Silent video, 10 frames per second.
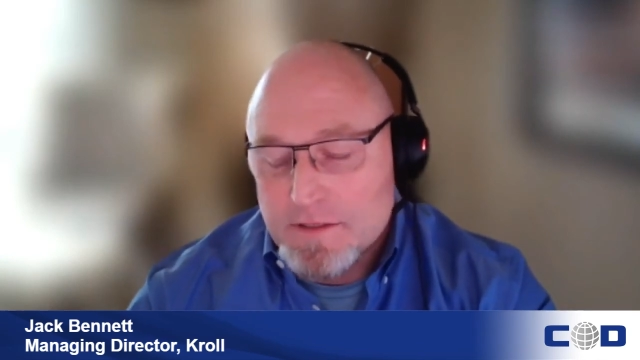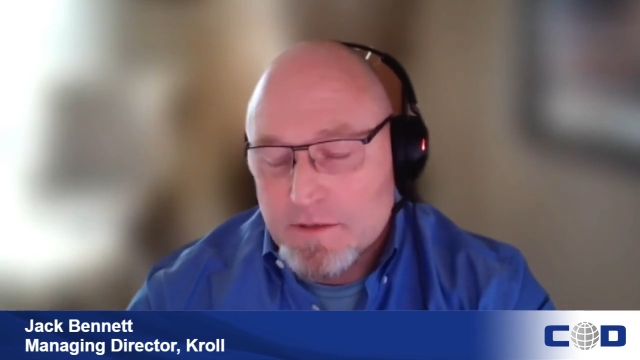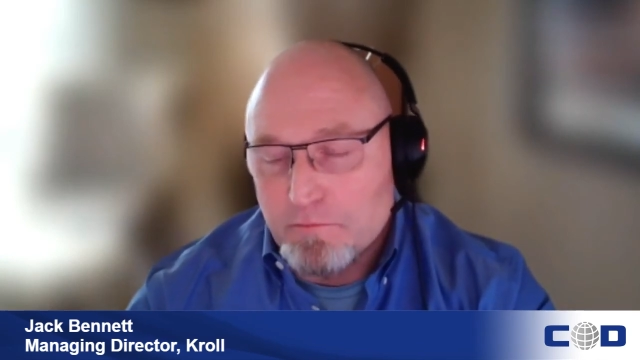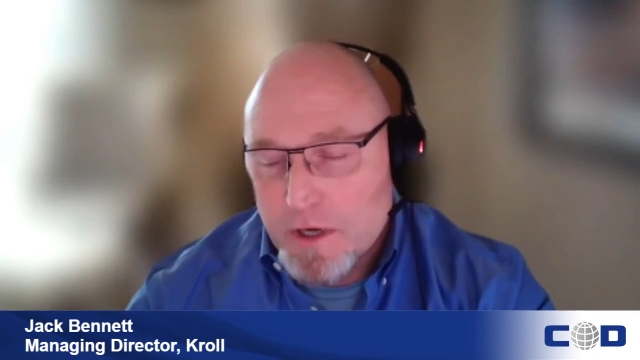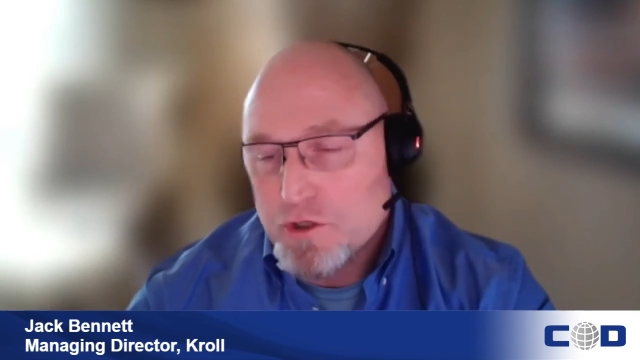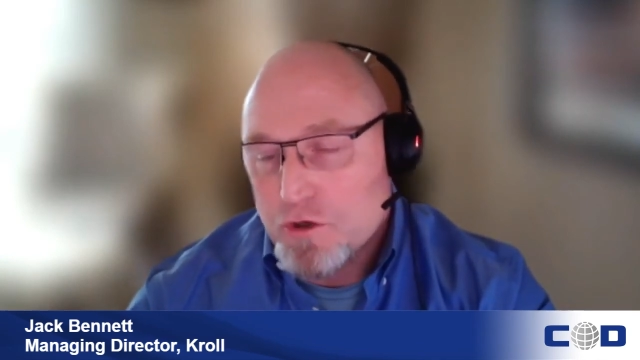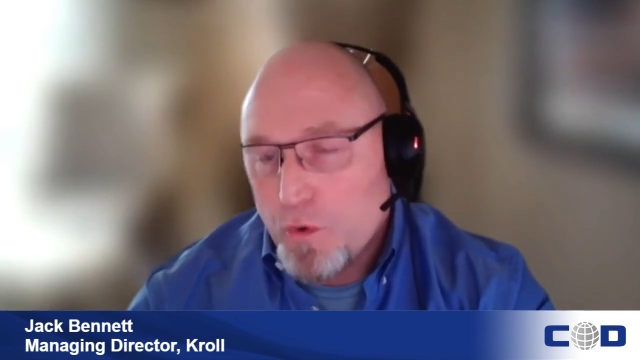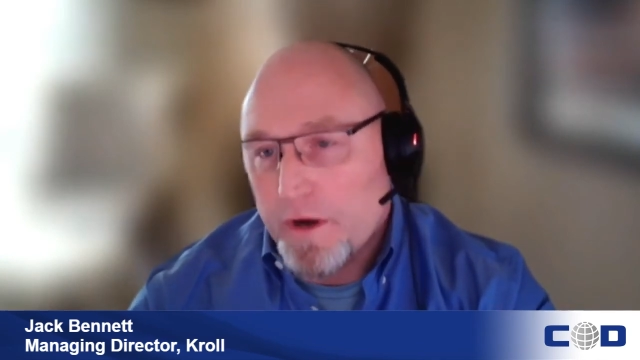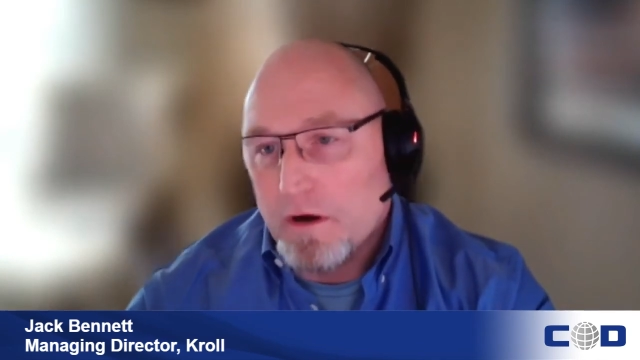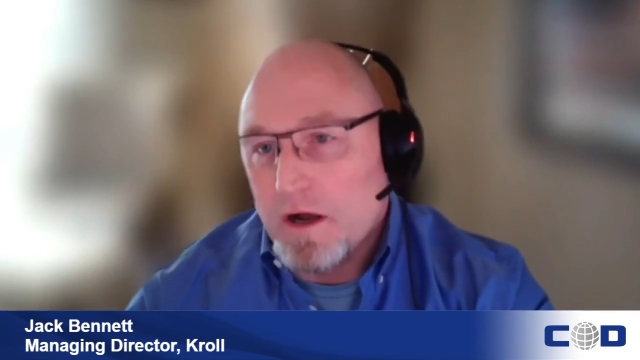a much
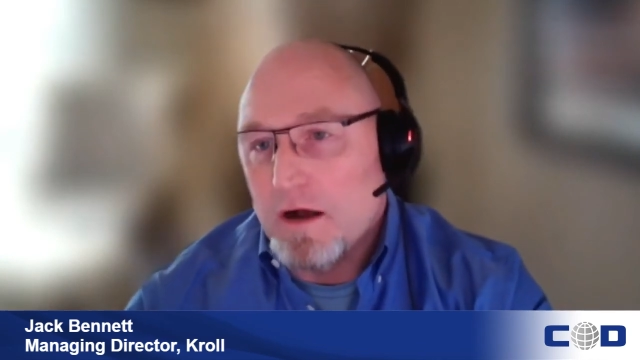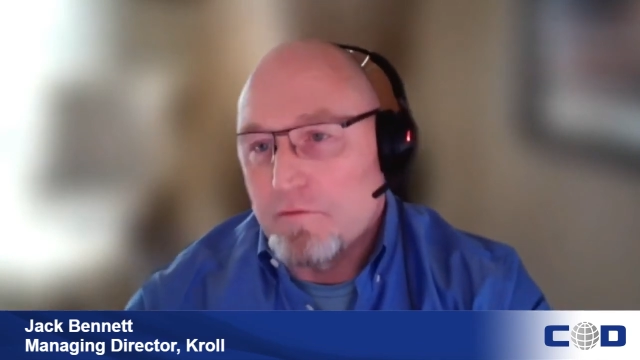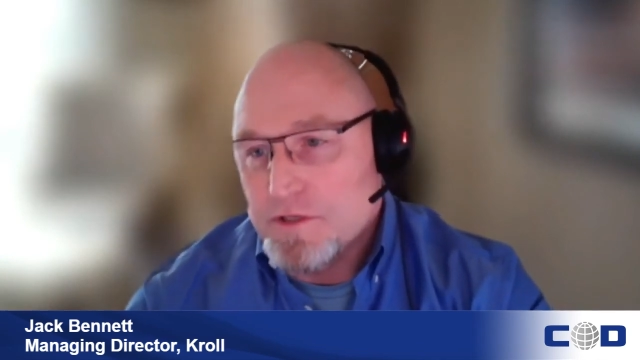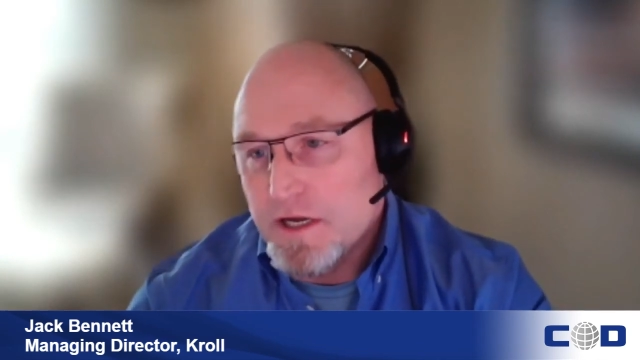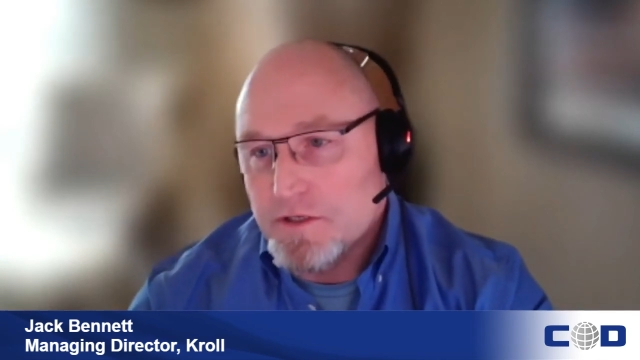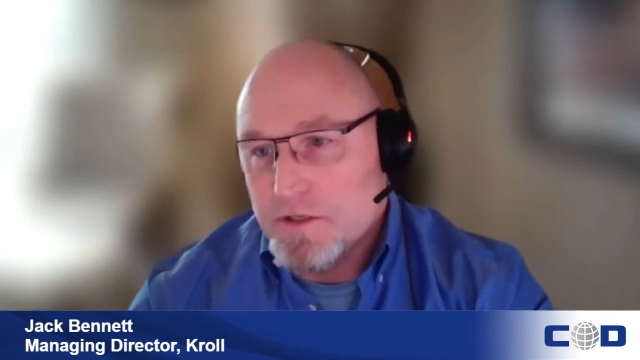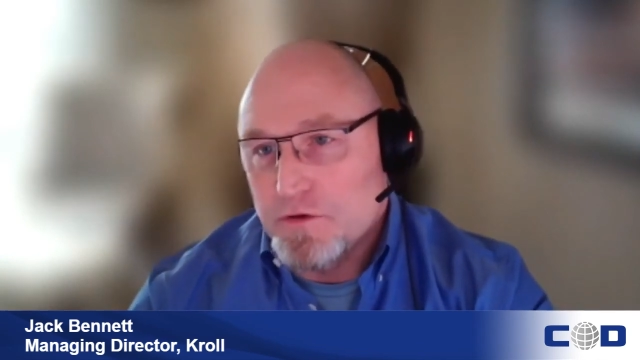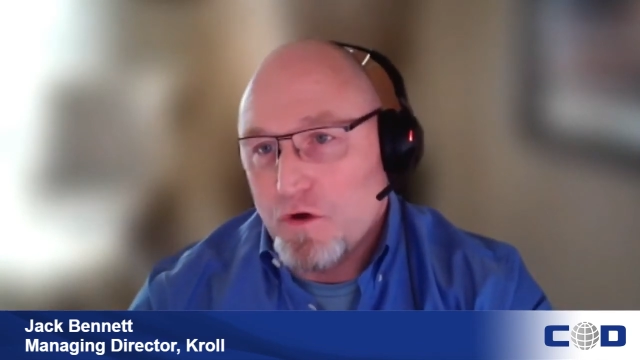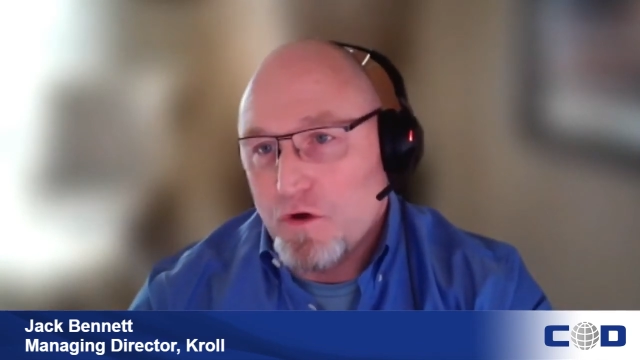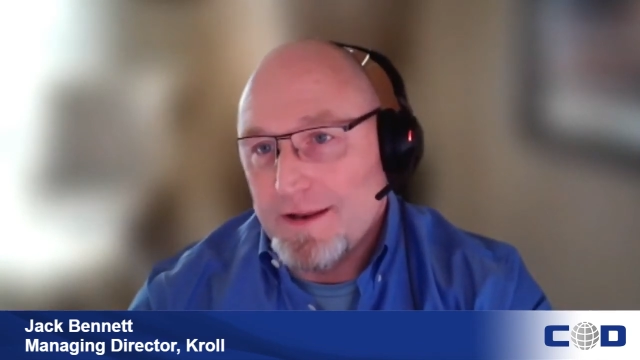quicker conversation
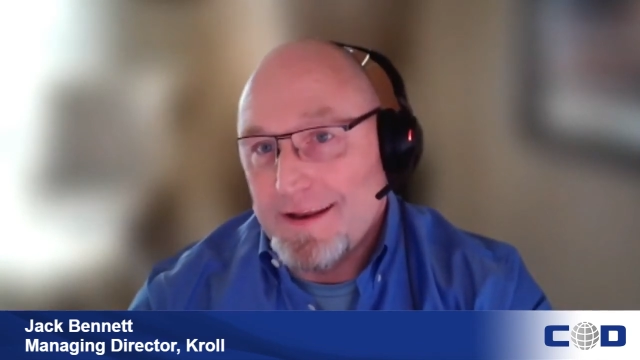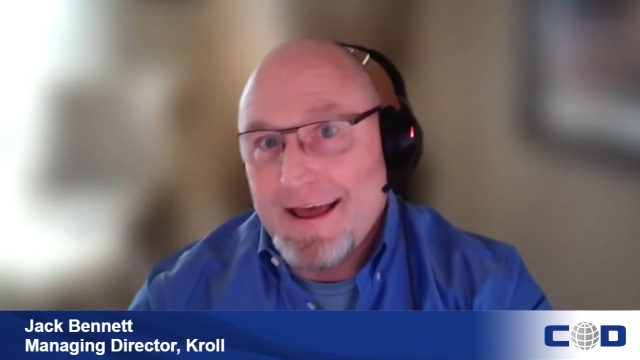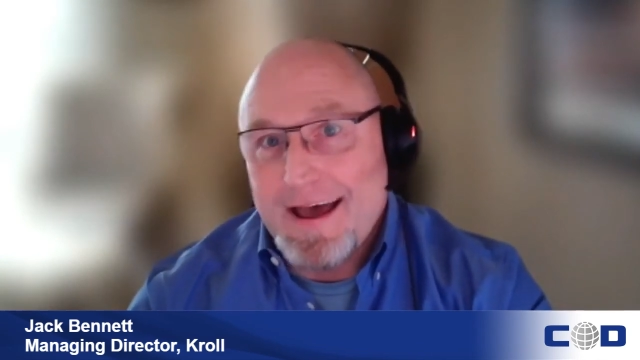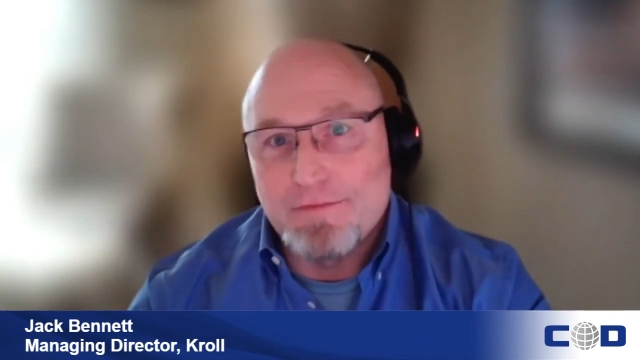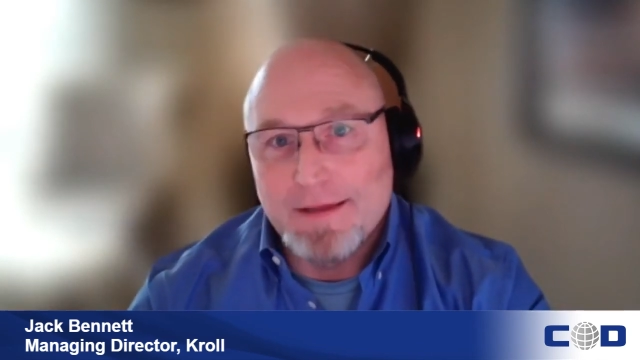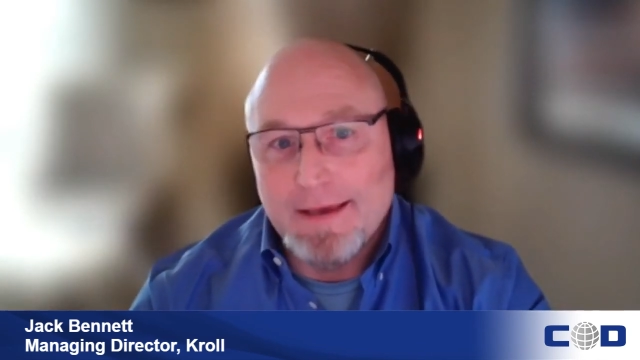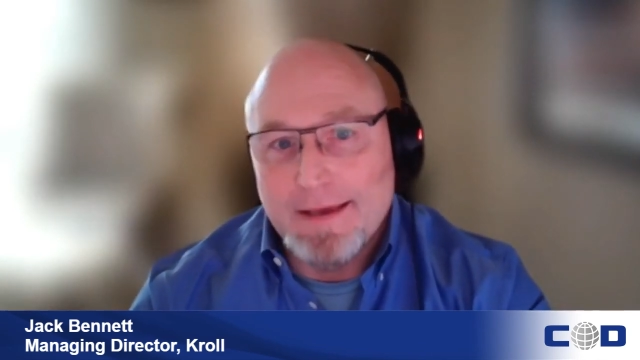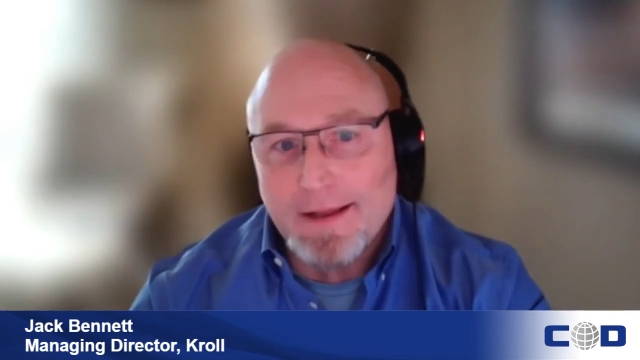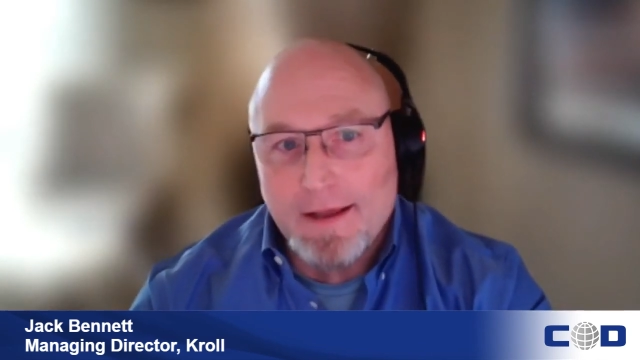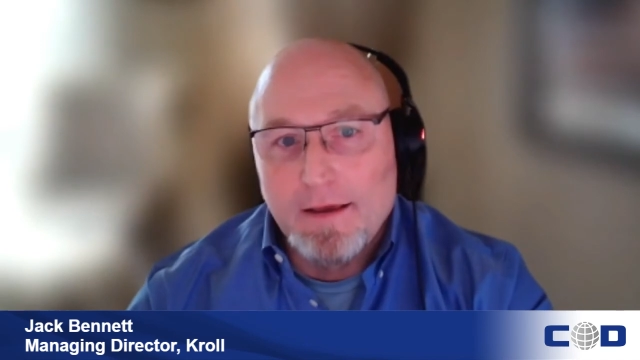than trying to
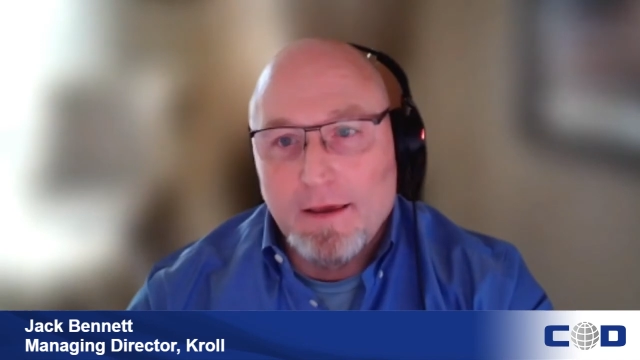navigate